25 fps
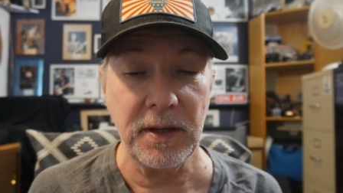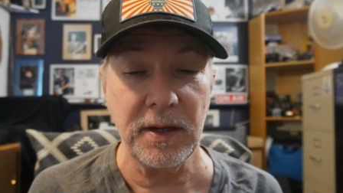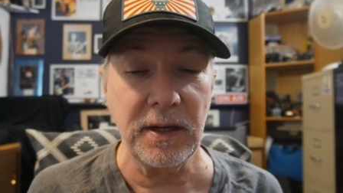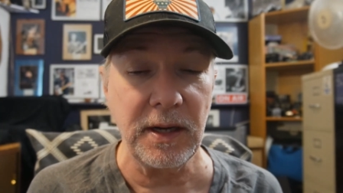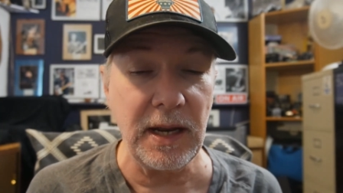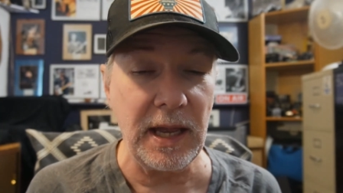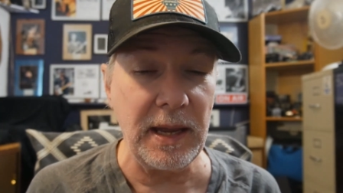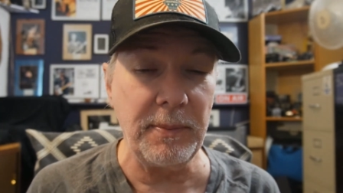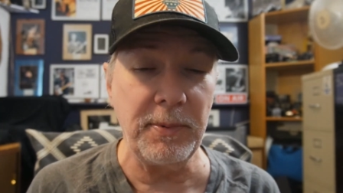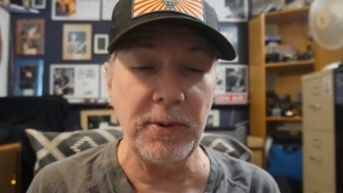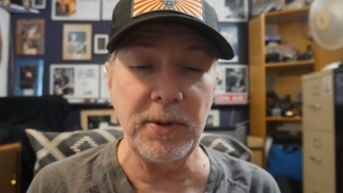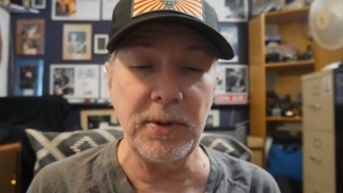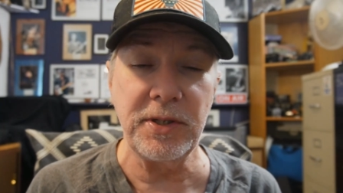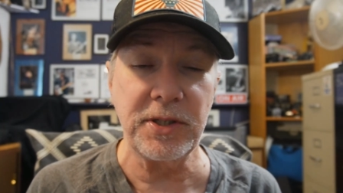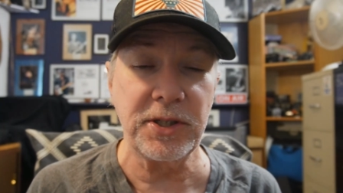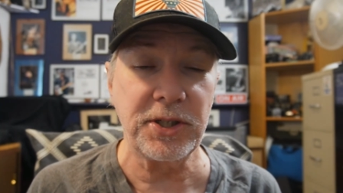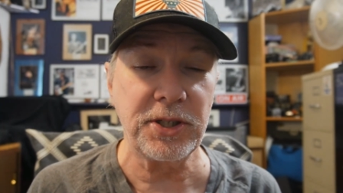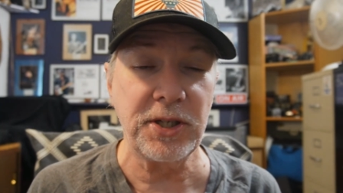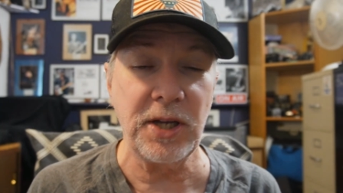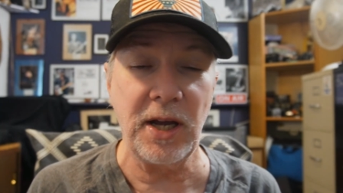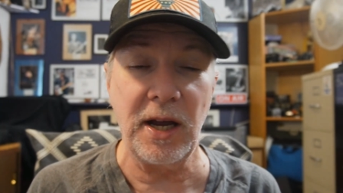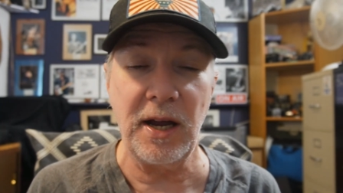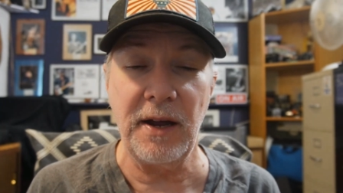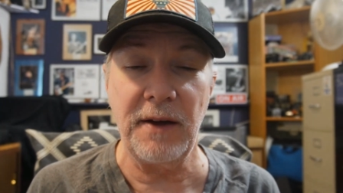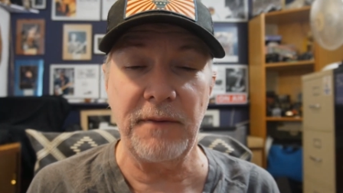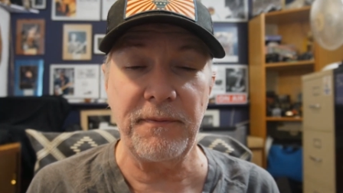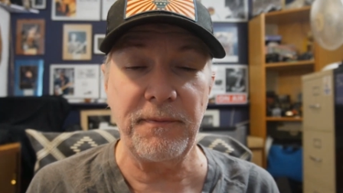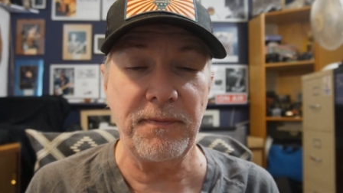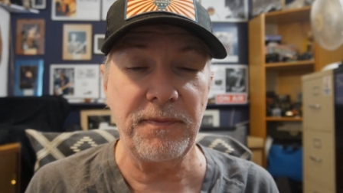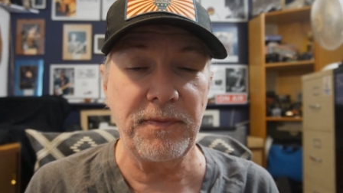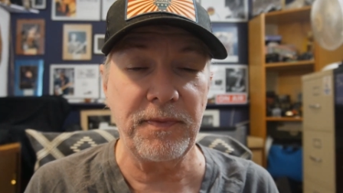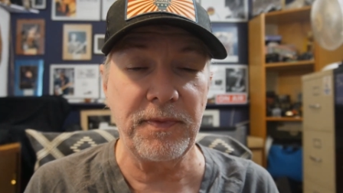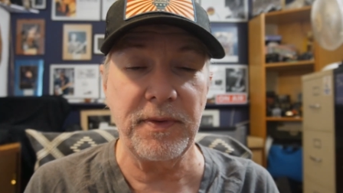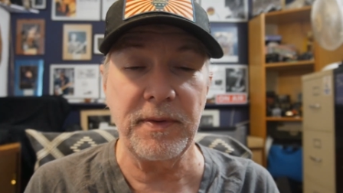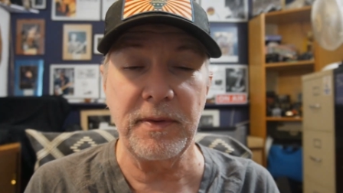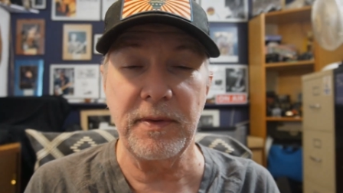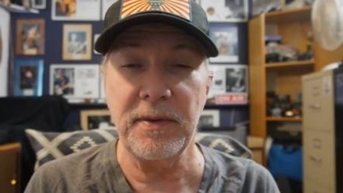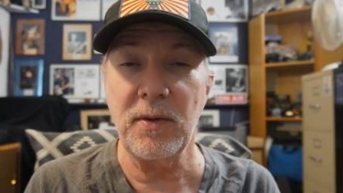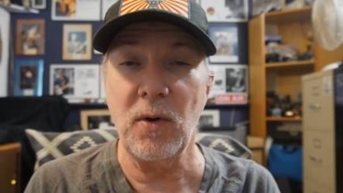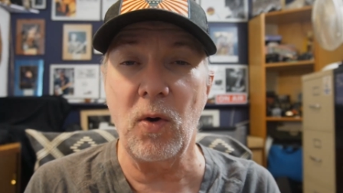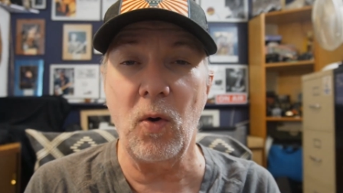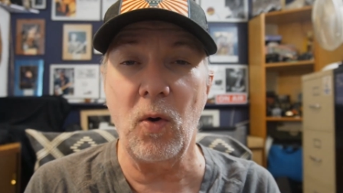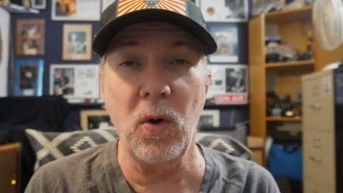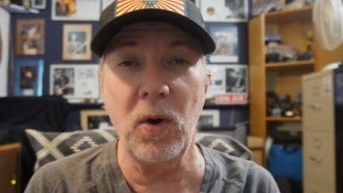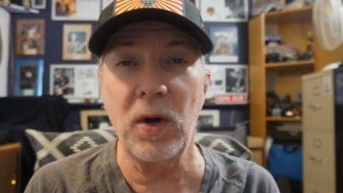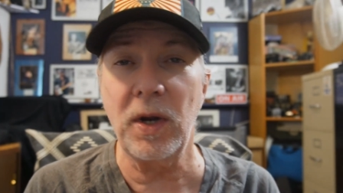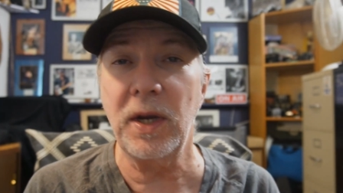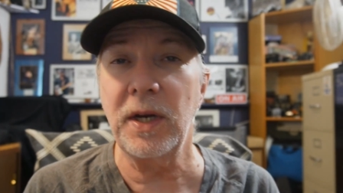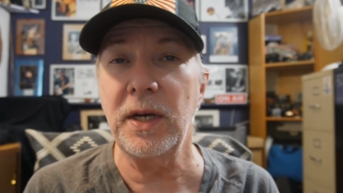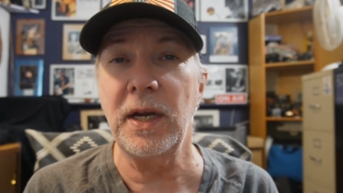label your stuff,
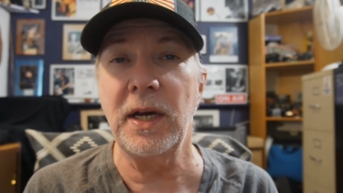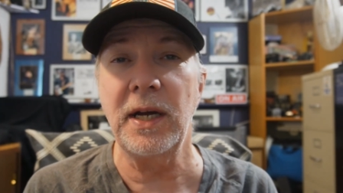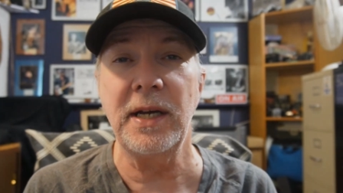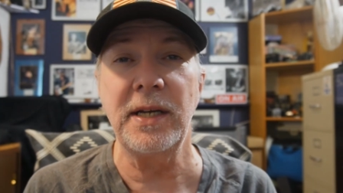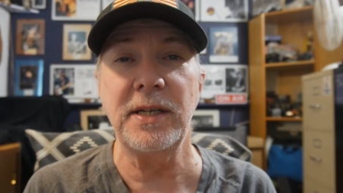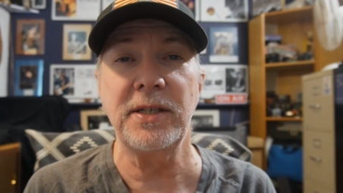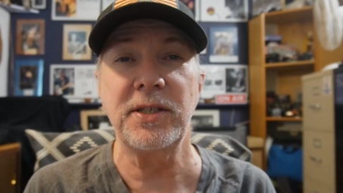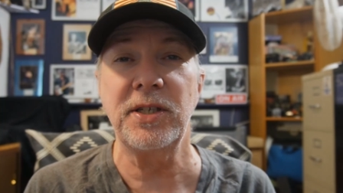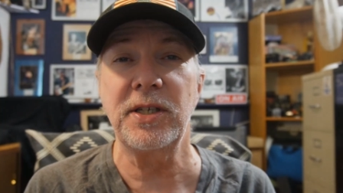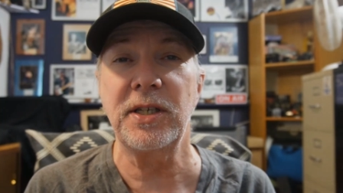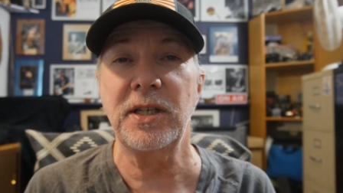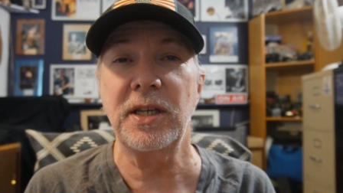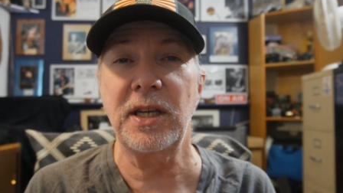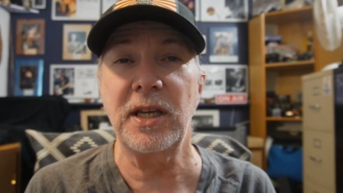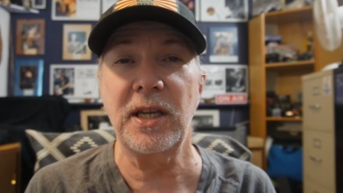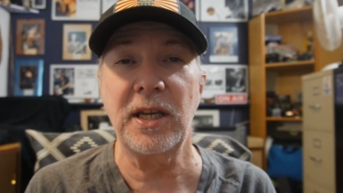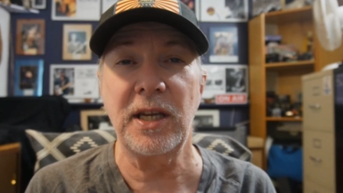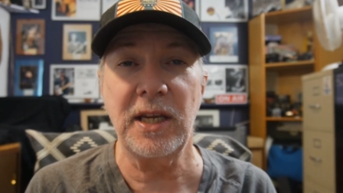organize it,